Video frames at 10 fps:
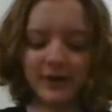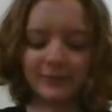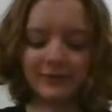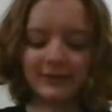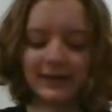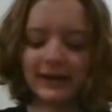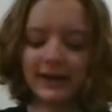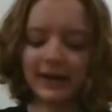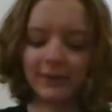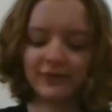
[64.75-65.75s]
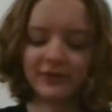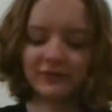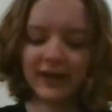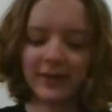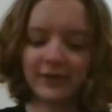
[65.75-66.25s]
pebble. It was
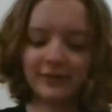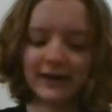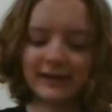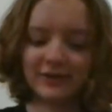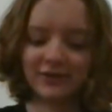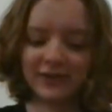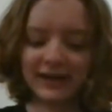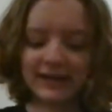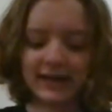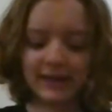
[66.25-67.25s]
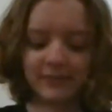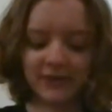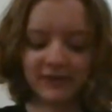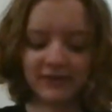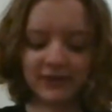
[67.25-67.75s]
flaming red and shiny and
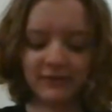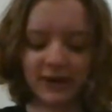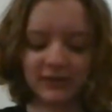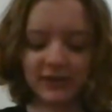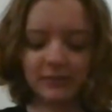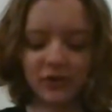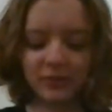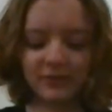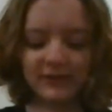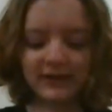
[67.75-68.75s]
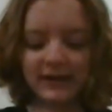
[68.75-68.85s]
perfectly round like a marble.